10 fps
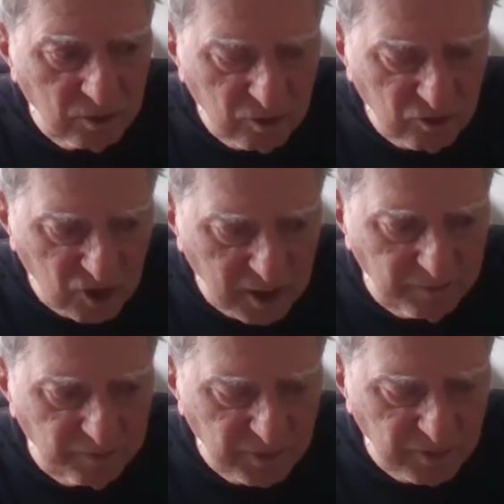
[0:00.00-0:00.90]

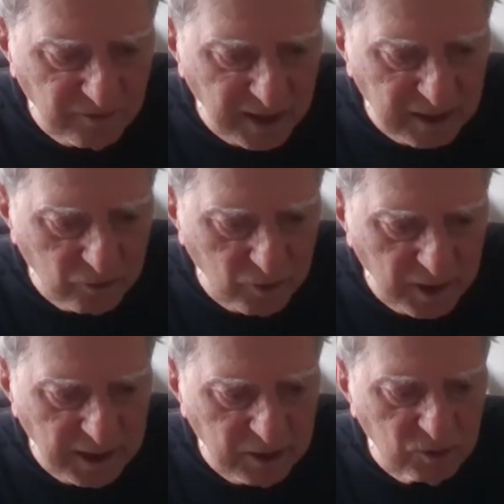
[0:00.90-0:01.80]
some flat
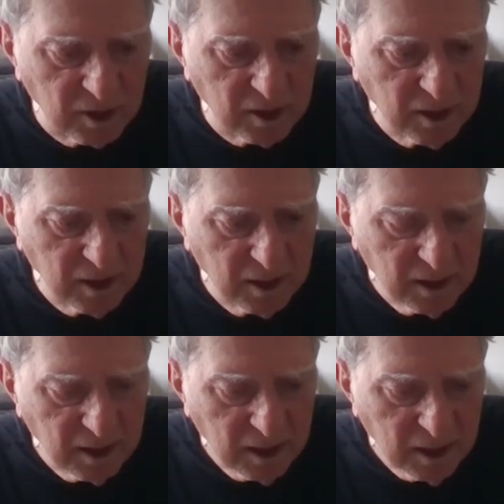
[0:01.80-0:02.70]
ground.
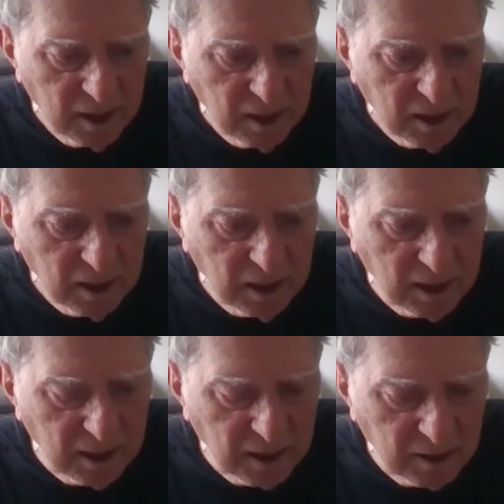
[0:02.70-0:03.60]

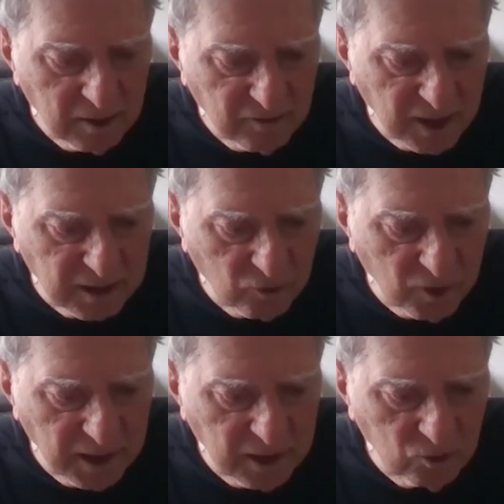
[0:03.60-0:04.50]
Uh, the flat
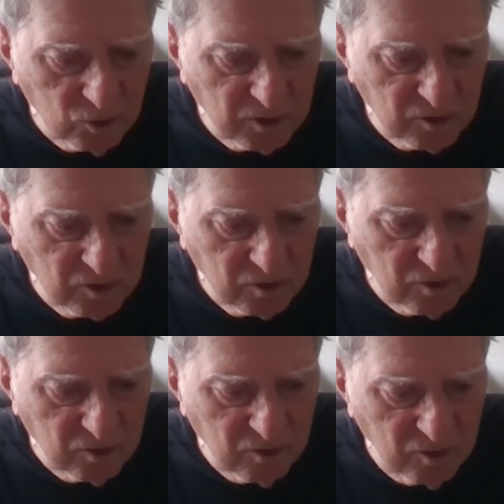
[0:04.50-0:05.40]
ground was
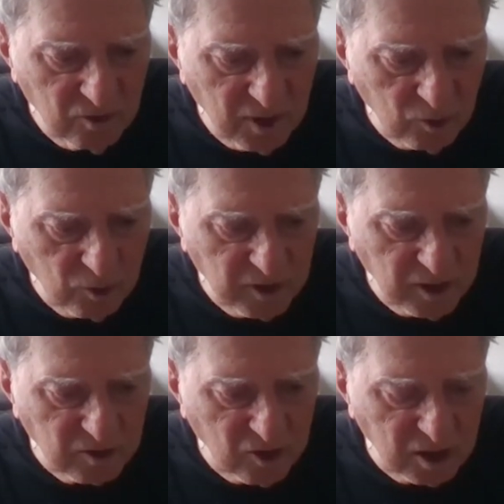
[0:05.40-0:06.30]
generally
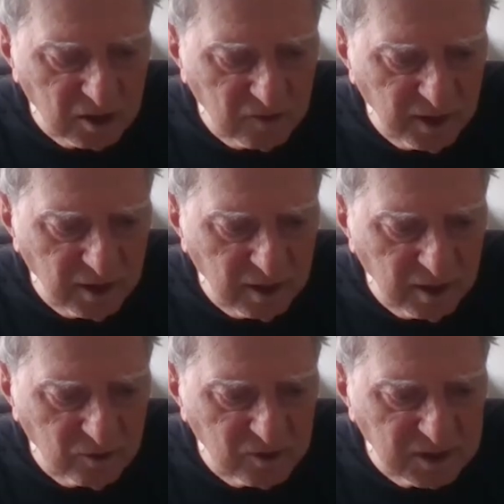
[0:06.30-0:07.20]
not cultivated.
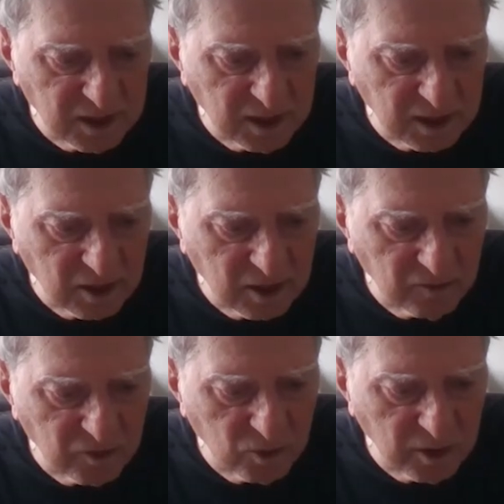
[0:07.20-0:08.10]
It was uh,
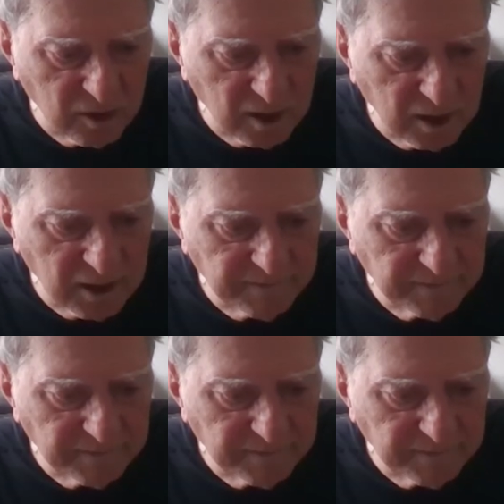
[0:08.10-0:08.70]
covered with uh,